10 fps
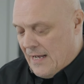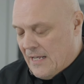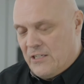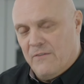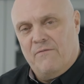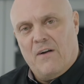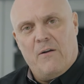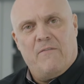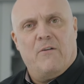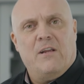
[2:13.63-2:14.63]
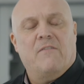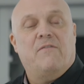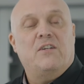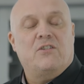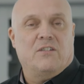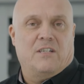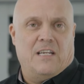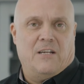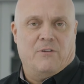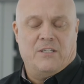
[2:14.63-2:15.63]
It's a very, very efficient
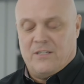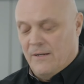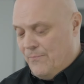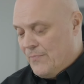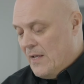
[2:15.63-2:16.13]
degreaser,